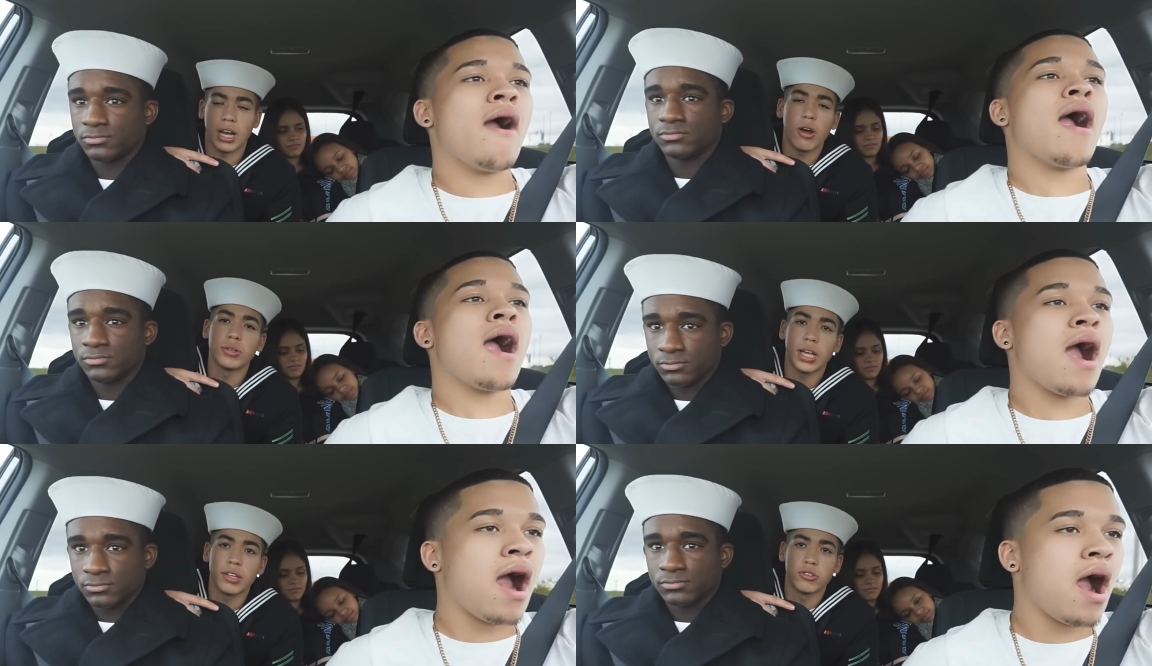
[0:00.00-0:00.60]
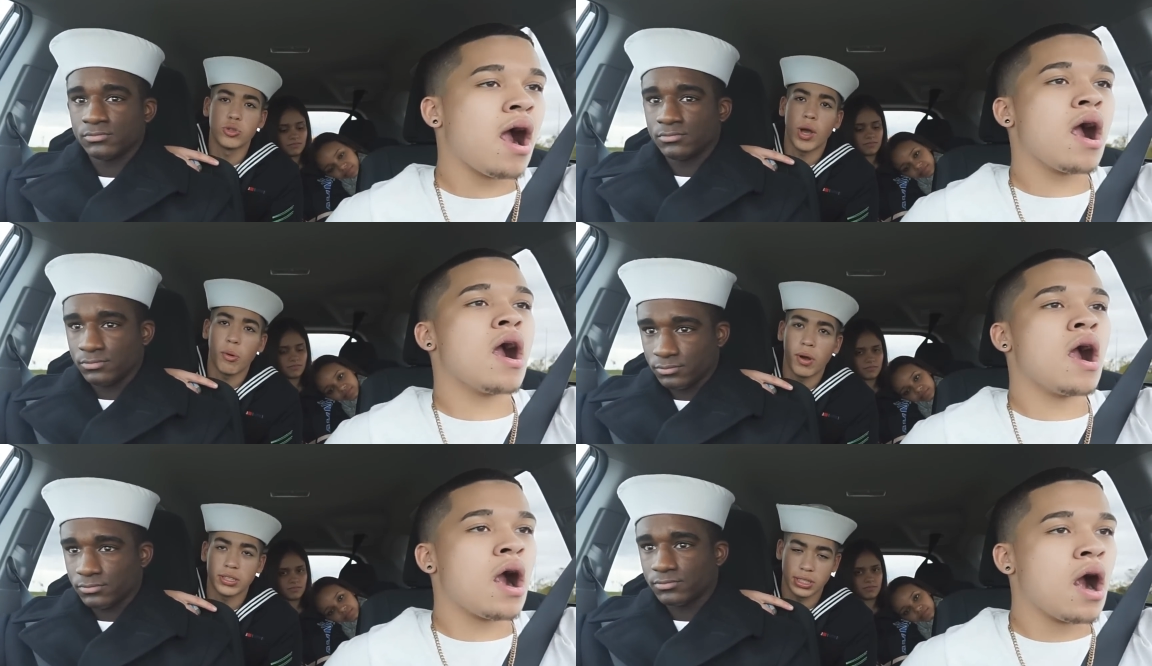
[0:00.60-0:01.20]
Speaker 1: I always had
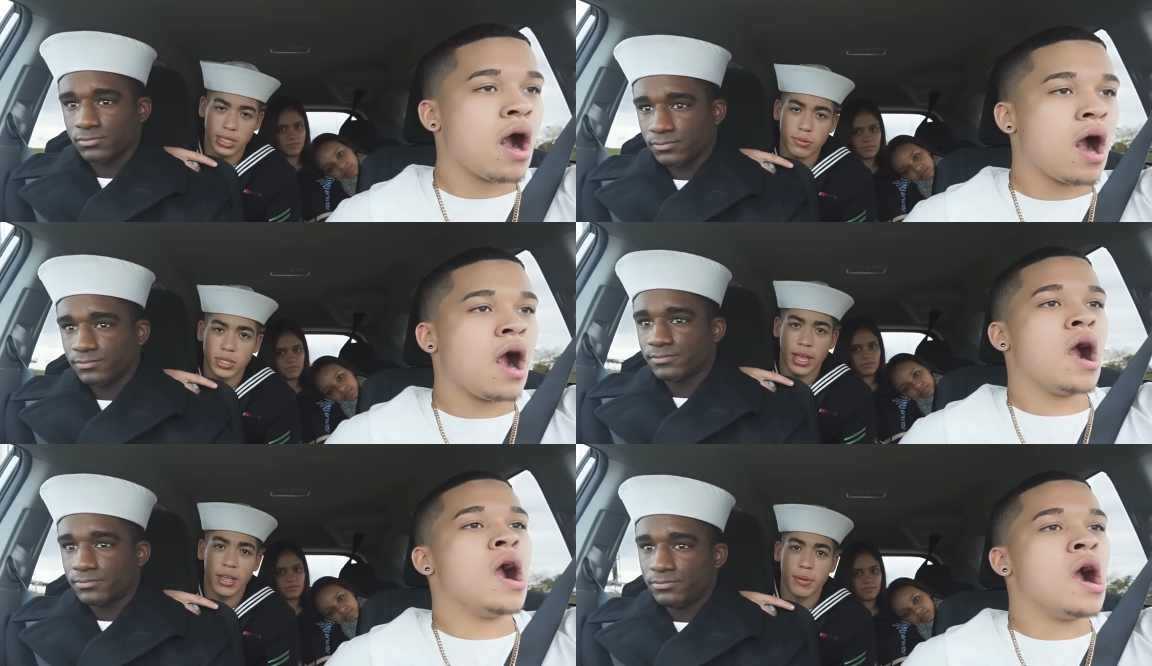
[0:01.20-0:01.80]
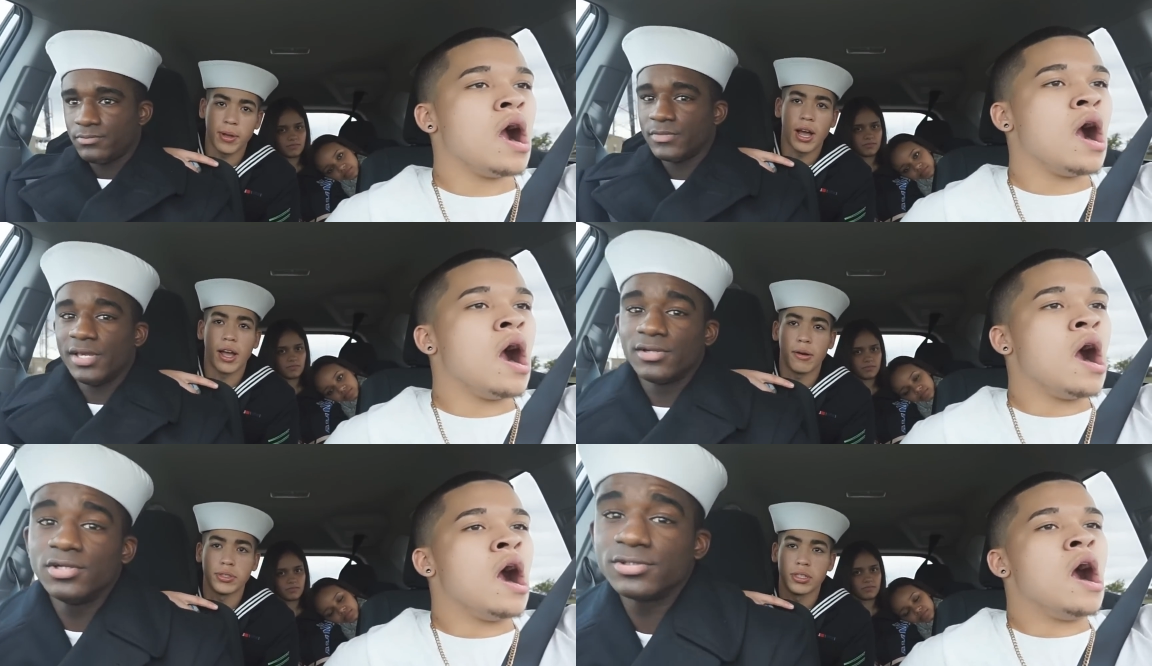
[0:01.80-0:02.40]
two-hour watch because I was an AM
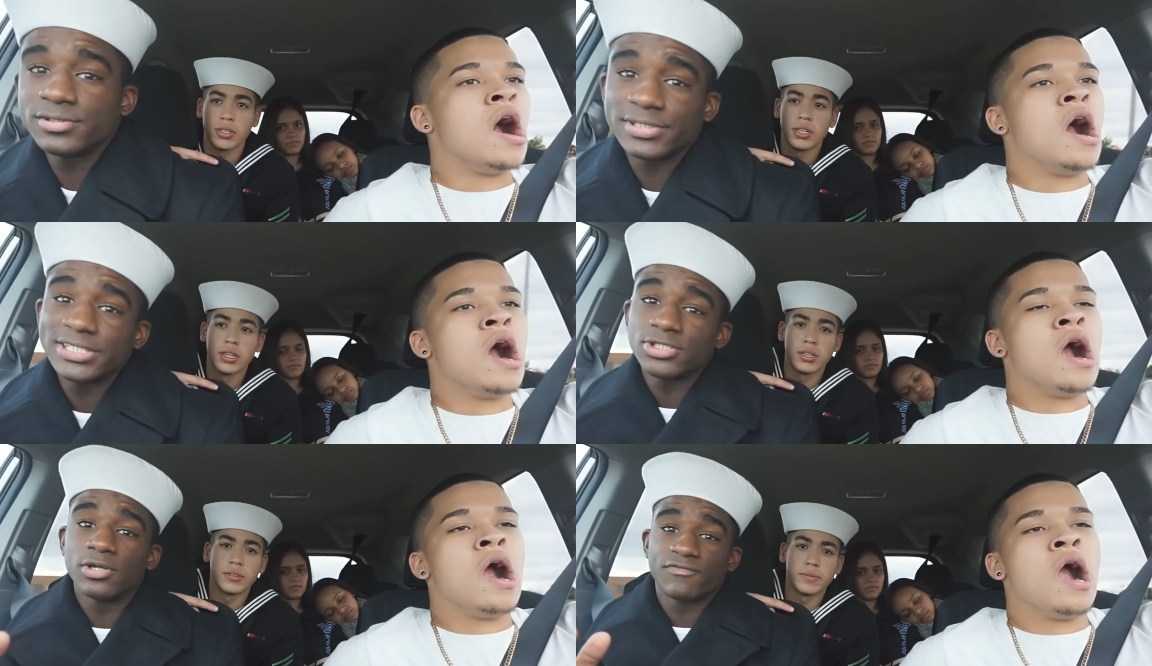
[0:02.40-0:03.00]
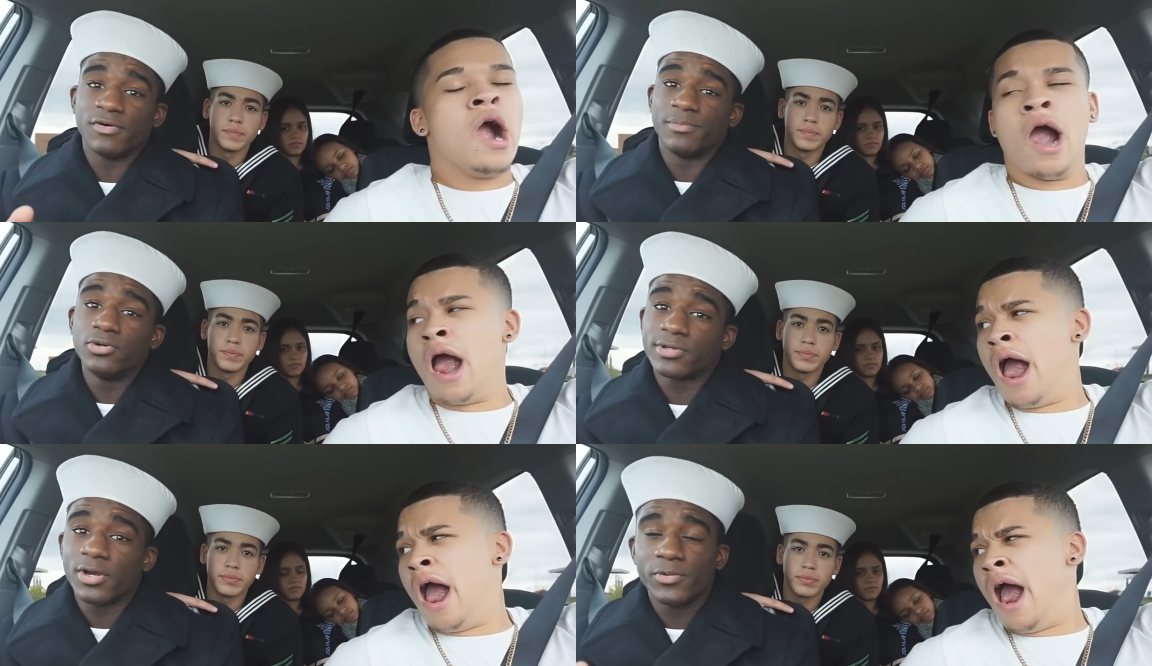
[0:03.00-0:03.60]
guy. And look, that's only for
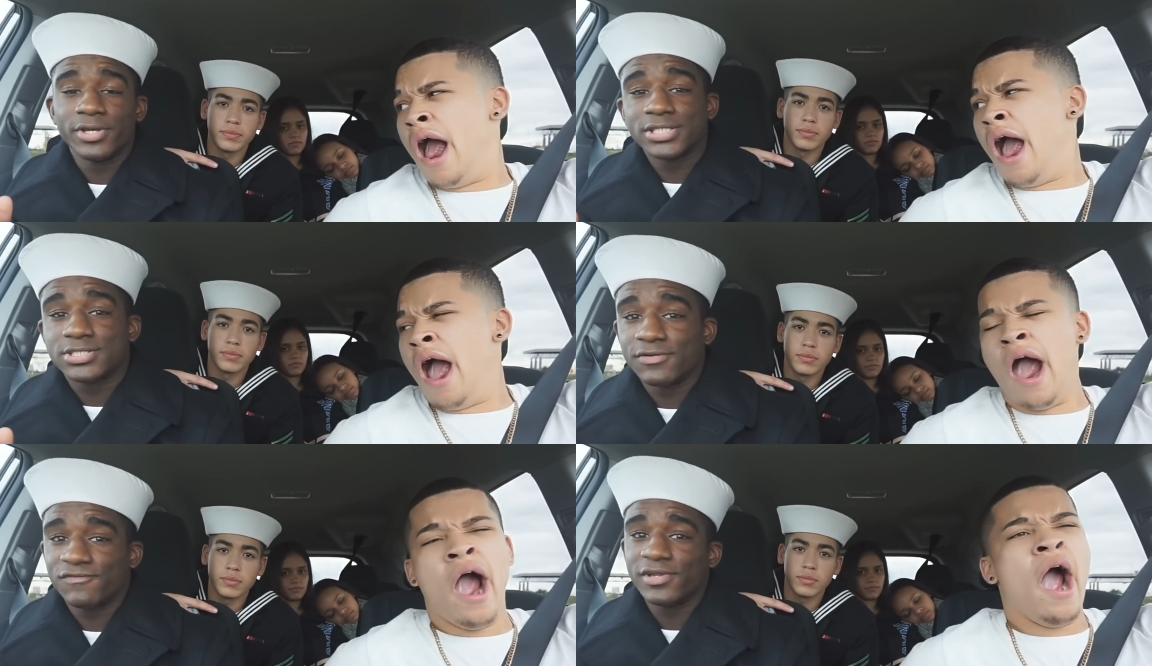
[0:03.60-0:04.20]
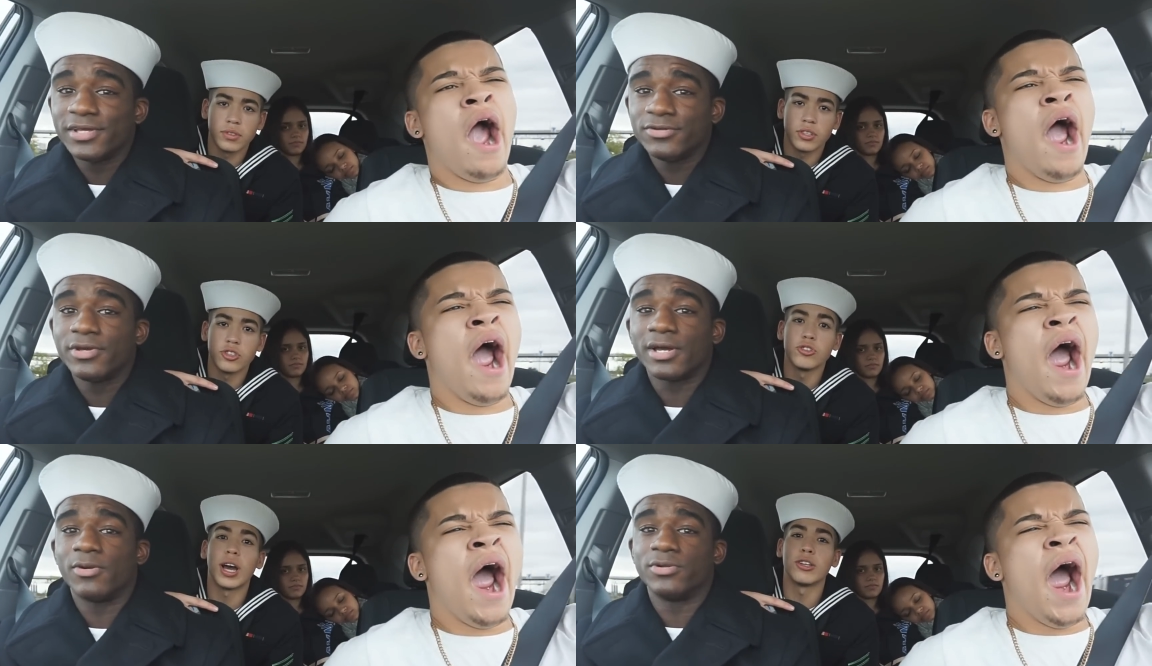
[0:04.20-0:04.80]
boot camp. When you get to the fleet,
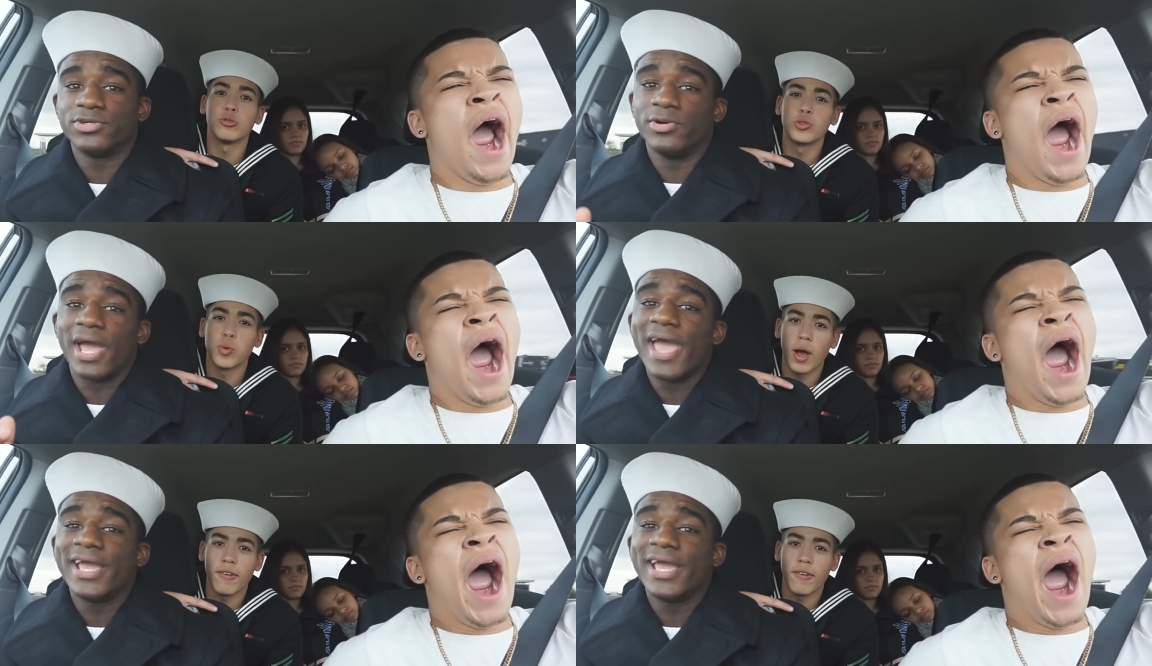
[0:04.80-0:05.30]
you gotta like do 12